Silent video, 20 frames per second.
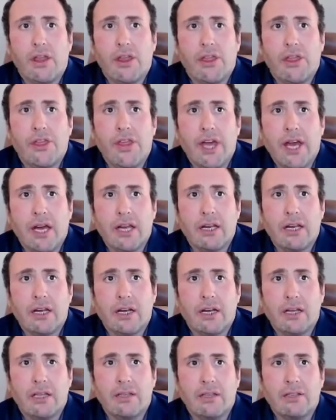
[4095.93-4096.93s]
then
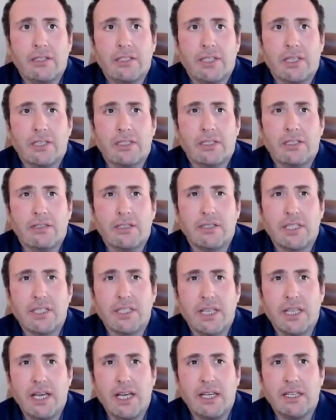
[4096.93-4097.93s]
there's a there's a
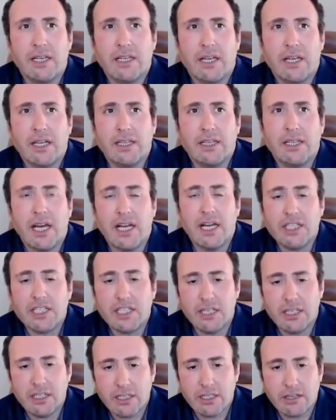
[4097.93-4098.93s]
saying that
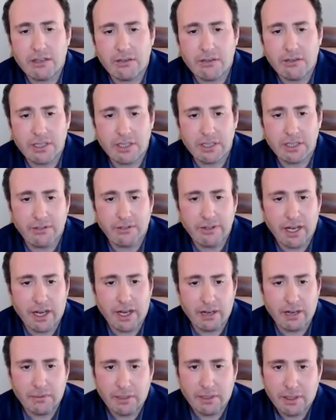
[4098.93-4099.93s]
attention is a currency of
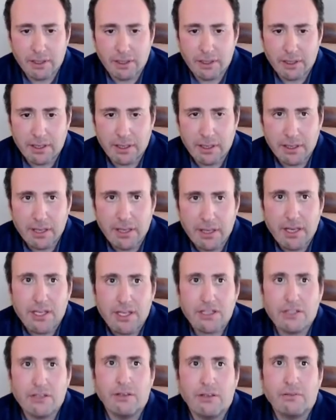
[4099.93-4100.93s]
time.
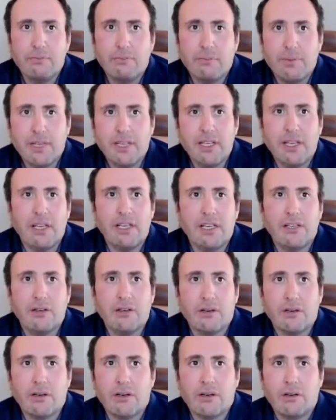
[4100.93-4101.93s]
So being in
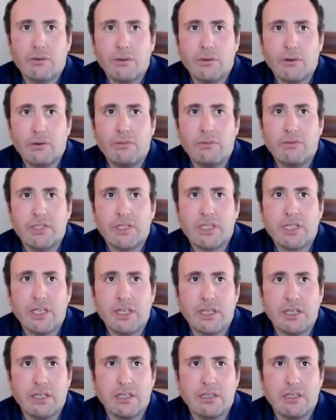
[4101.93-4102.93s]
your room with
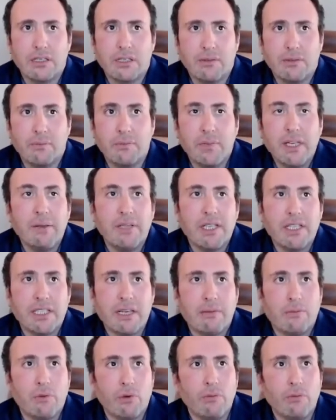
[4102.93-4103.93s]
kids, being in the
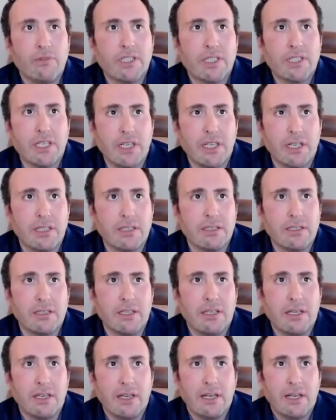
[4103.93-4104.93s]
same room with kids,
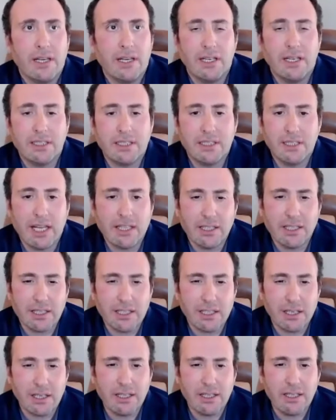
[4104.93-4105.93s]
is not
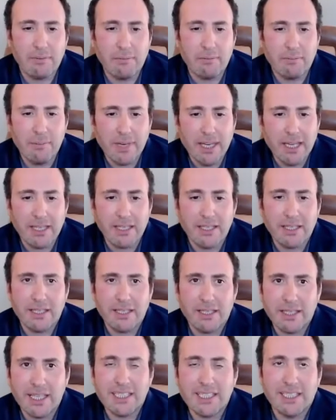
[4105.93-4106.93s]
necessarily mean
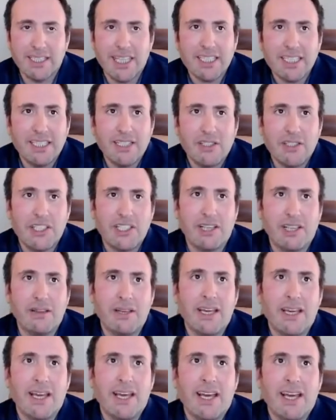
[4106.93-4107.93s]
does, doesn't
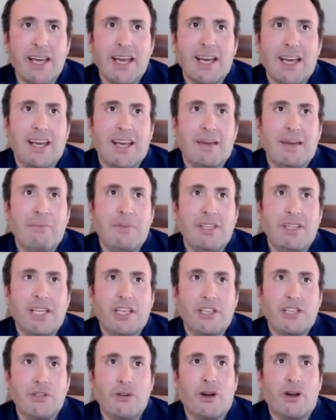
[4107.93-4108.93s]
necessarily mean
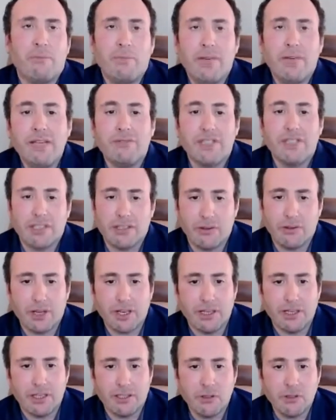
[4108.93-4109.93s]
that you are being with your
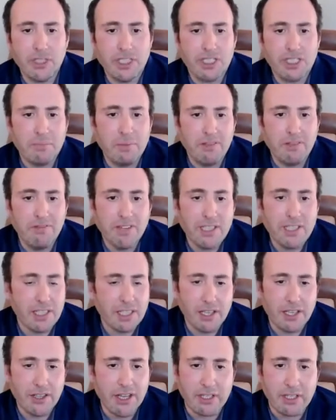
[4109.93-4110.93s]
kids. You've just been
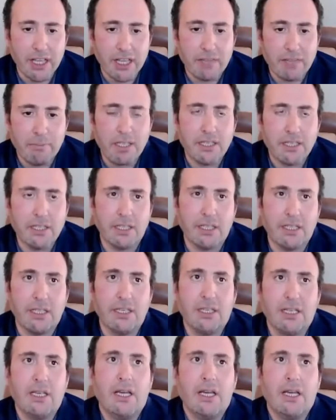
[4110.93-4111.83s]
physically there, not mentally.